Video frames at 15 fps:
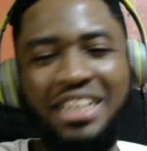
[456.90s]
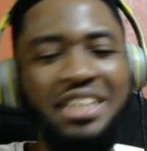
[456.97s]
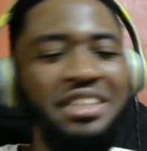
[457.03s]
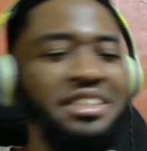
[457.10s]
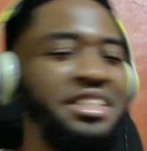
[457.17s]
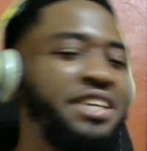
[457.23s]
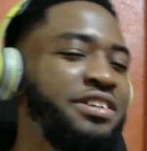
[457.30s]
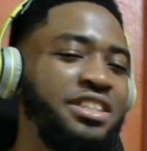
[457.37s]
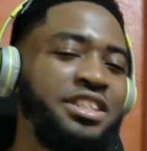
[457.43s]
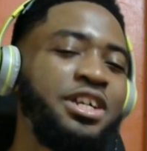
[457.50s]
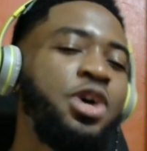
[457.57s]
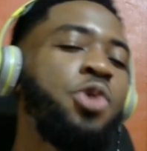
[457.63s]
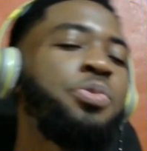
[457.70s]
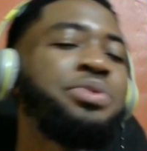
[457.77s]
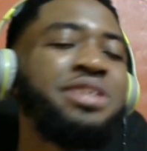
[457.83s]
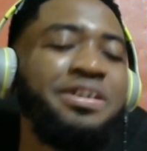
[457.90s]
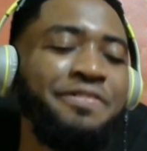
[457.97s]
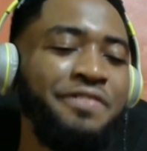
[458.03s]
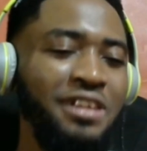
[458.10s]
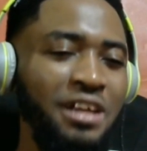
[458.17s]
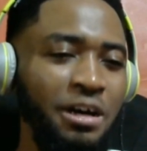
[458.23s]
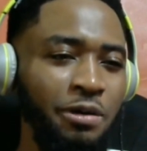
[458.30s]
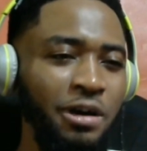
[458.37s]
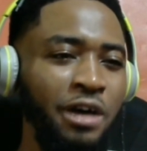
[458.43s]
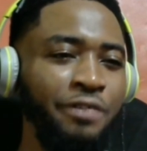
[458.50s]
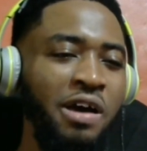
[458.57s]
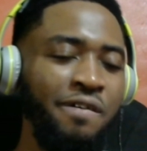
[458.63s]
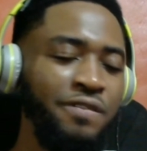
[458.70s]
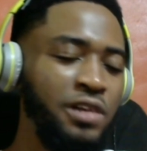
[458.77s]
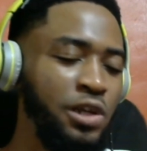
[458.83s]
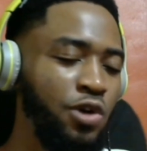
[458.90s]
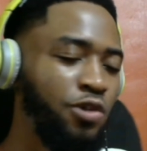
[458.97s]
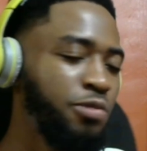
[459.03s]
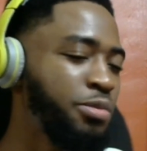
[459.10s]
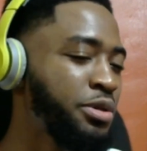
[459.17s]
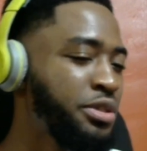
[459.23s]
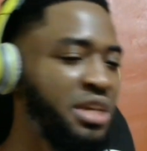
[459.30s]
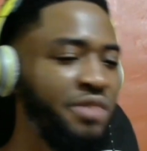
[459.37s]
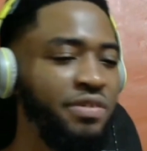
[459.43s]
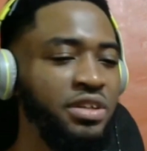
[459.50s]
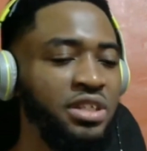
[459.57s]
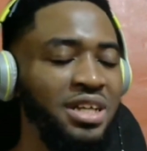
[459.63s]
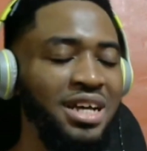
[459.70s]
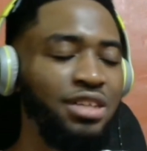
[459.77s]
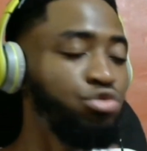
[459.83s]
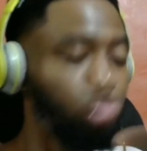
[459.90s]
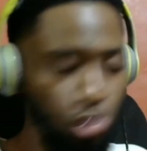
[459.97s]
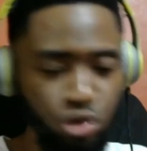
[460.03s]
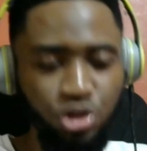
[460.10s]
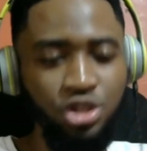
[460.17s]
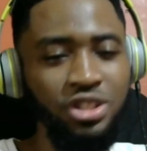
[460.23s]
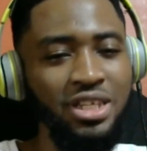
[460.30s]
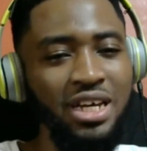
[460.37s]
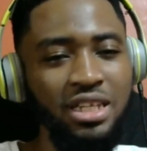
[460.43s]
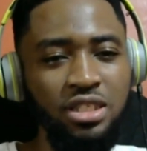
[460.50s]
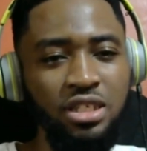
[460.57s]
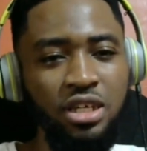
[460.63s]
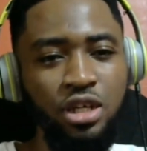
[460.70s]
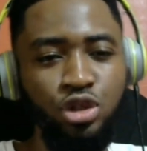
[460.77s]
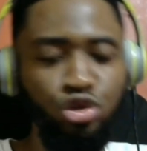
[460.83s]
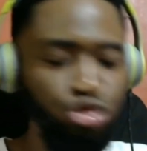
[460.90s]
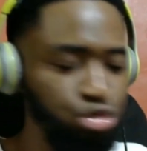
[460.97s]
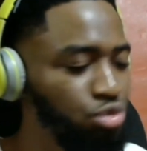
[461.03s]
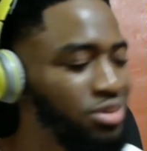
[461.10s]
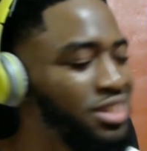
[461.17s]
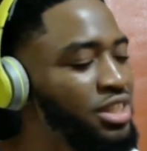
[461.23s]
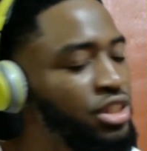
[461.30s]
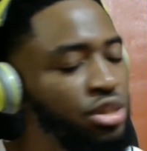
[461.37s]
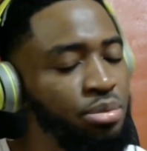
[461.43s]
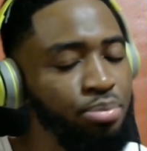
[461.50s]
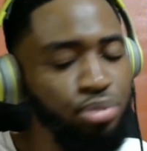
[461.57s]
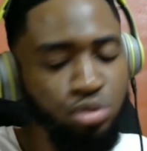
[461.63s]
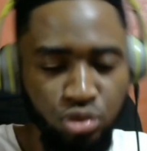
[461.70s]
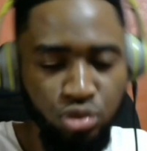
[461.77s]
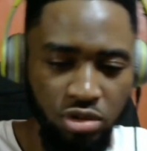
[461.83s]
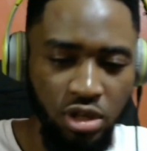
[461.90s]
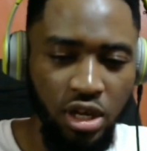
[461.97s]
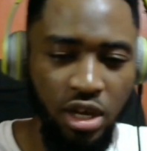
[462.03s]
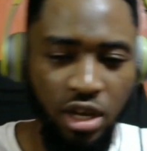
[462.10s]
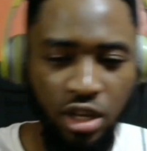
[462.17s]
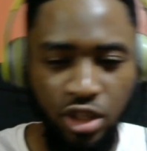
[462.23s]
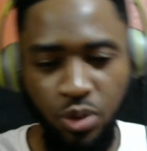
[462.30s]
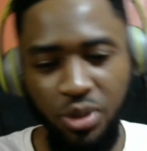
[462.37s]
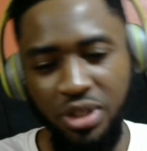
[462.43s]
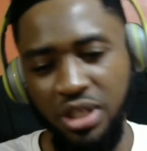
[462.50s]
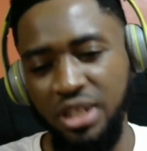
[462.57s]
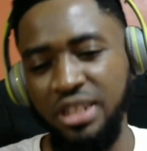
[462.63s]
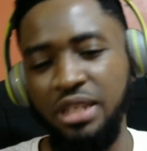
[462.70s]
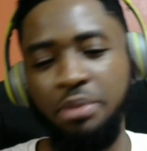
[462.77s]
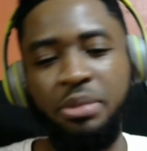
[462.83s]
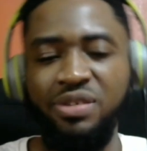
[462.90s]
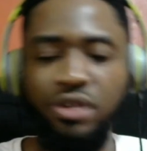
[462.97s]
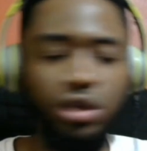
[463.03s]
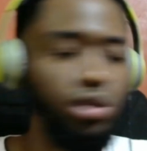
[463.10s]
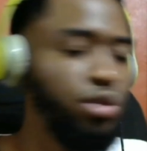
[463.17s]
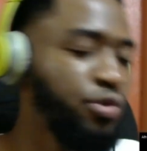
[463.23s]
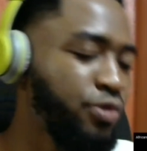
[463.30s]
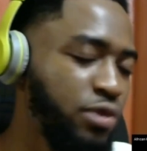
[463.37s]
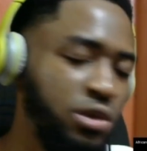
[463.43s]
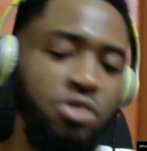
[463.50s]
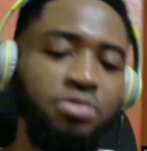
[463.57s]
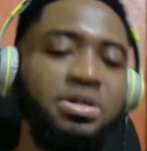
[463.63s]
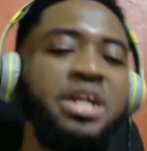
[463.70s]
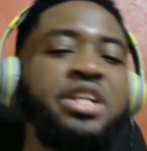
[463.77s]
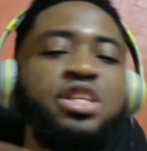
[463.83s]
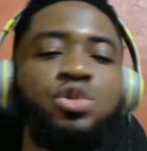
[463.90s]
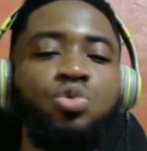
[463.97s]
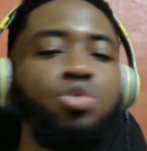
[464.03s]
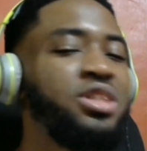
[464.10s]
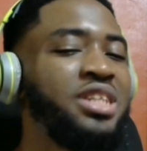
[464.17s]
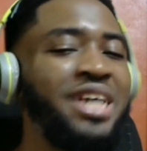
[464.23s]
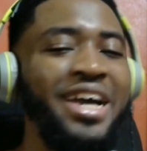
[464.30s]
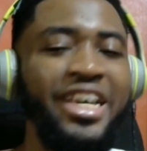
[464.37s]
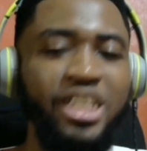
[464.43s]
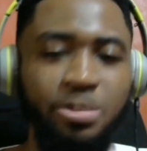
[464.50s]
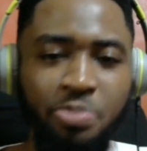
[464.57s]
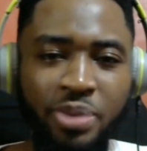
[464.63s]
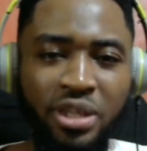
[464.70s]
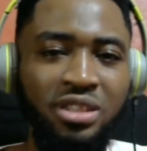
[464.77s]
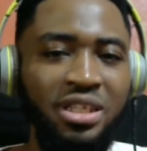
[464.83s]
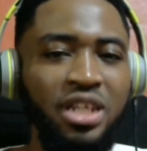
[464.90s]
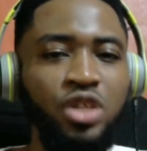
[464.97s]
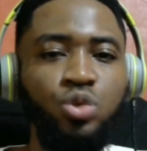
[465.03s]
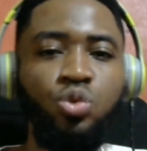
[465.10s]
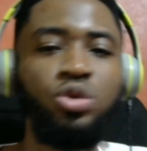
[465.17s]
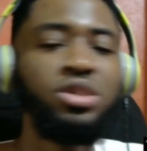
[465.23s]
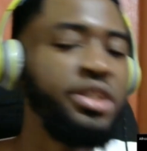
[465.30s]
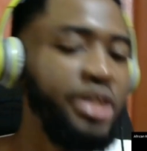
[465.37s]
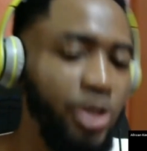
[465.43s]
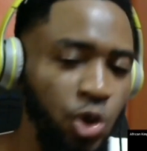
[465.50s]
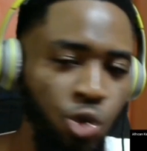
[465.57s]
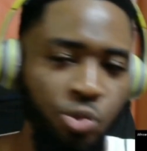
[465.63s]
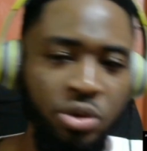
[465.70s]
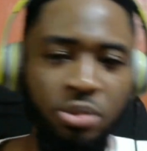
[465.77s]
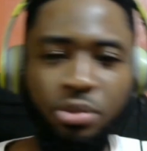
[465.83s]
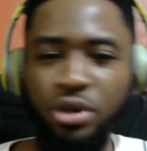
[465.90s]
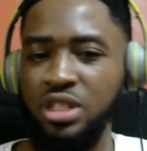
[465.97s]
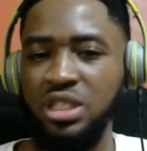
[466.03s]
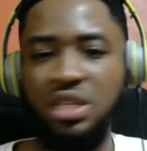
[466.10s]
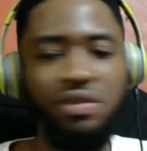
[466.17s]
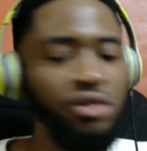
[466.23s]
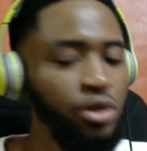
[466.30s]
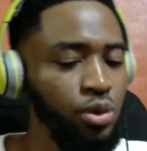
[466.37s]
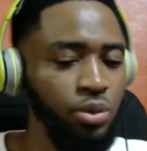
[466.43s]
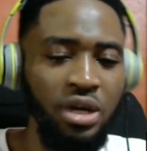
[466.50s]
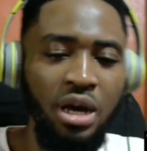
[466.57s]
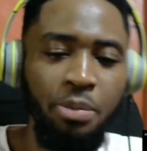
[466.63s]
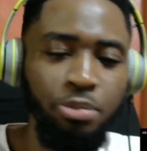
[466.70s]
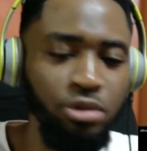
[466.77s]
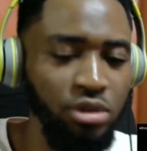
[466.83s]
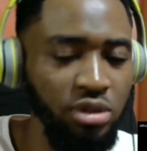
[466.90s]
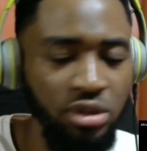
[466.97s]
They're hoping I fell out. I fell off. But never that. Roger that. Truth in the booth. So he's saying, I'm never going to fall off. That is what they are expecting. That is what they are hoping. But it's never going to happen.